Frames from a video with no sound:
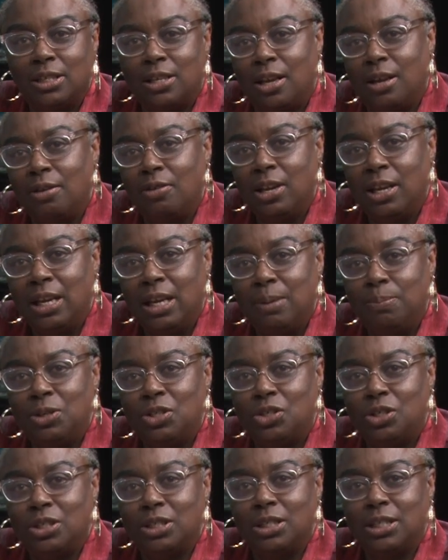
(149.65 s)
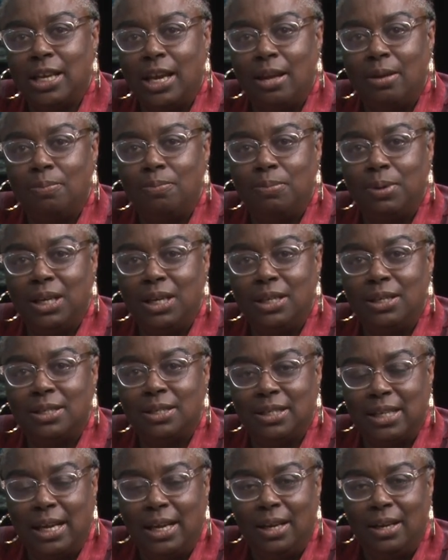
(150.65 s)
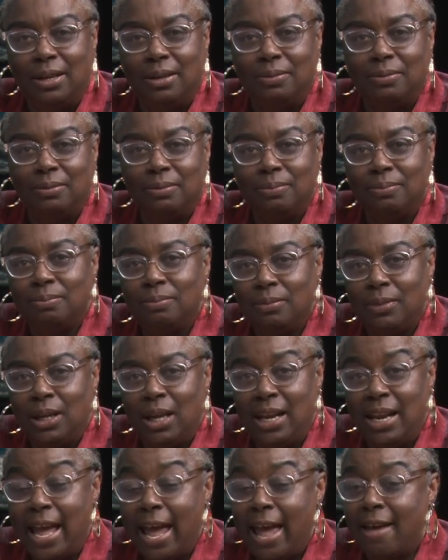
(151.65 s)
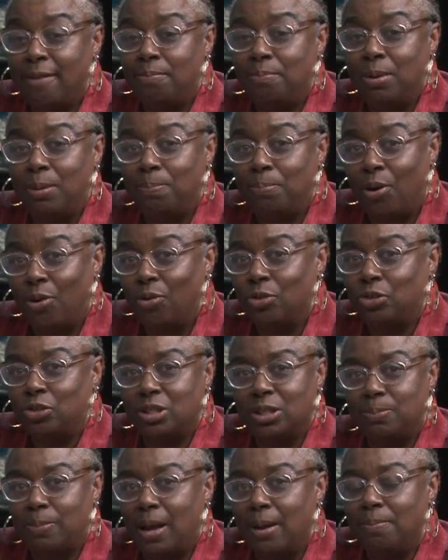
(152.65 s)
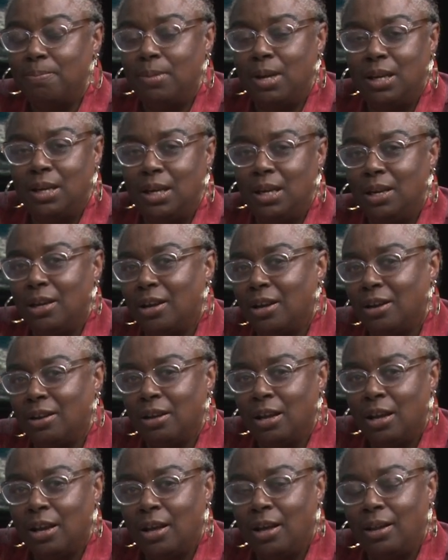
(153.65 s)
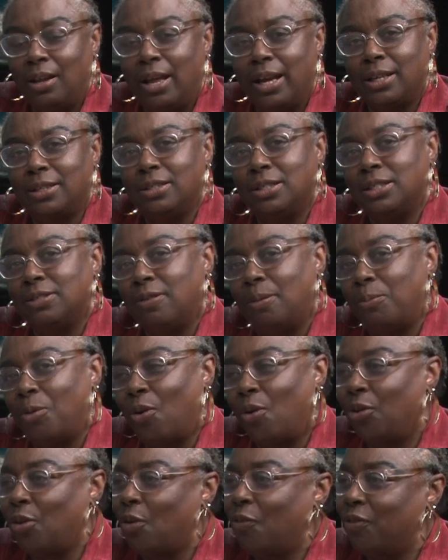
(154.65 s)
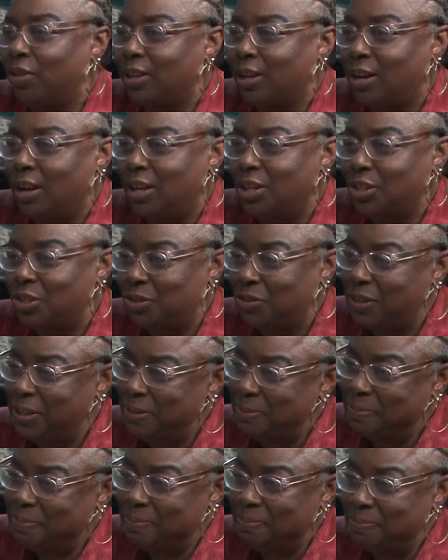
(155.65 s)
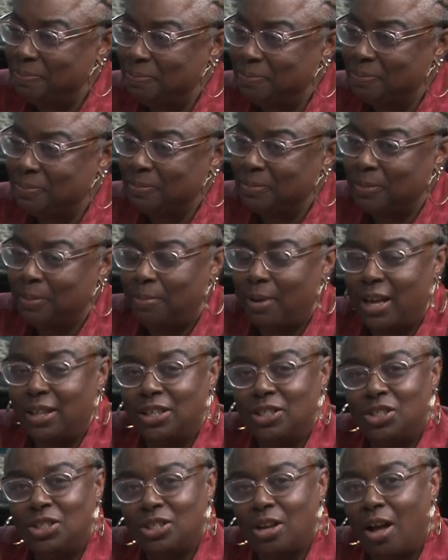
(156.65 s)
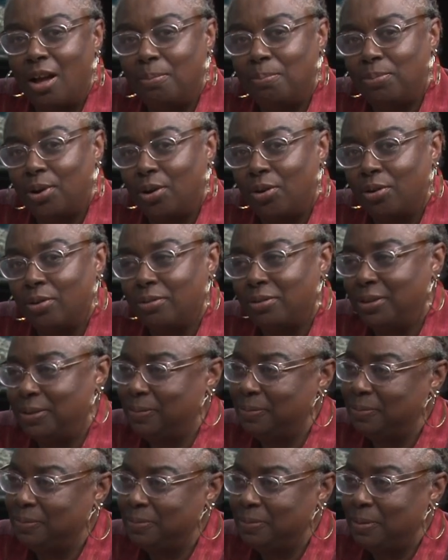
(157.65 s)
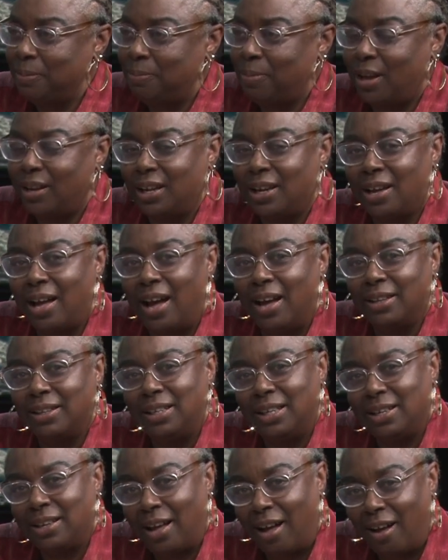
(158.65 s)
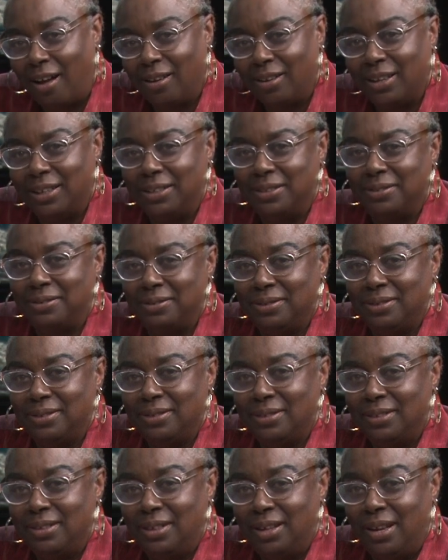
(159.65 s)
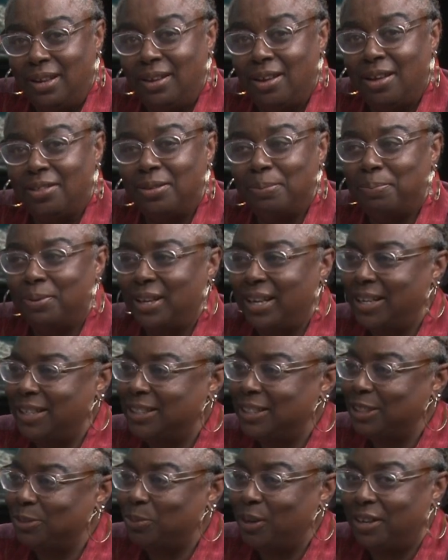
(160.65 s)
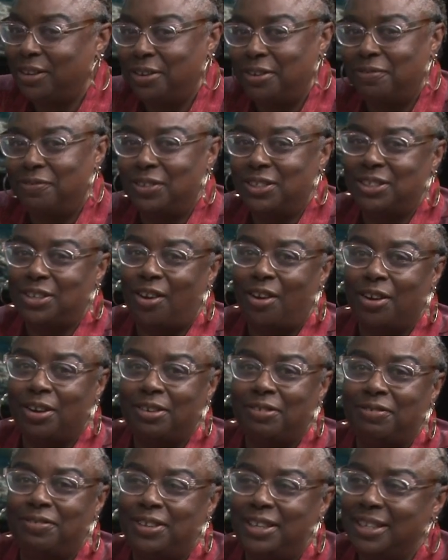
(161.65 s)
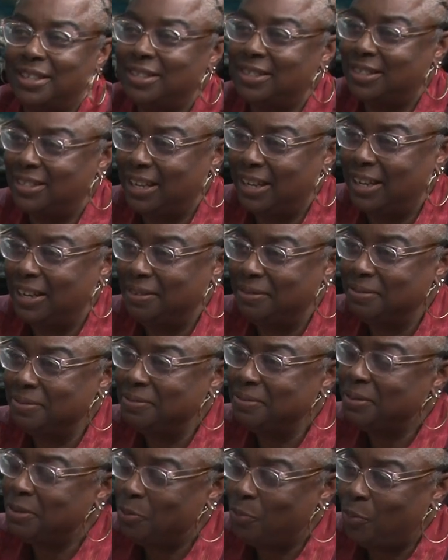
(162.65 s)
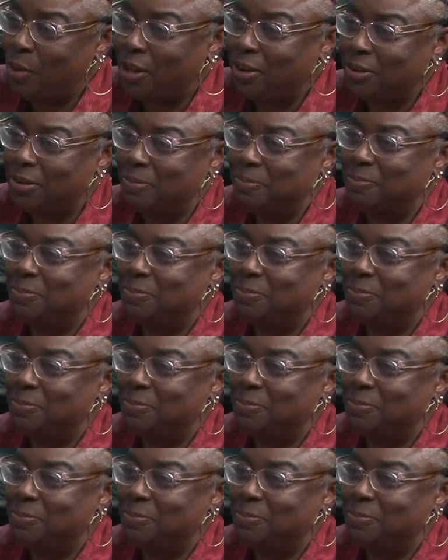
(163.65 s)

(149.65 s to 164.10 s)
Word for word: uh, images can be seen and have been purchased by many uh, collectors from all over the country, by the Schomburg, by the Conti Collin, and other places where good photography is seen. Mm-hmm. Welcome